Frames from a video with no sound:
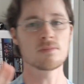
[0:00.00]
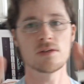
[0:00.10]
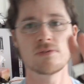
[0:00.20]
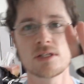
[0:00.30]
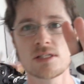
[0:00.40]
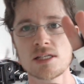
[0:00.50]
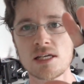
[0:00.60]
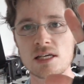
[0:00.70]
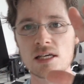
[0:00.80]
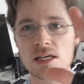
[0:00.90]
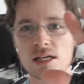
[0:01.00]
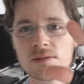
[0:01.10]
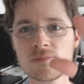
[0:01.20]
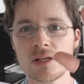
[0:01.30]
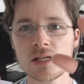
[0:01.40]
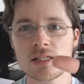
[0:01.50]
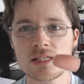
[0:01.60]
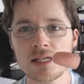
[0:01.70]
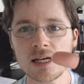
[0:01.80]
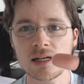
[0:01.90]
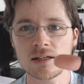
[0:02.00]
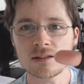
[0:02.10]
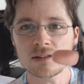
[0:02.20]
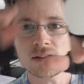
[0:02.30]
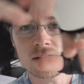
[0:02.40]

if you can see here, see how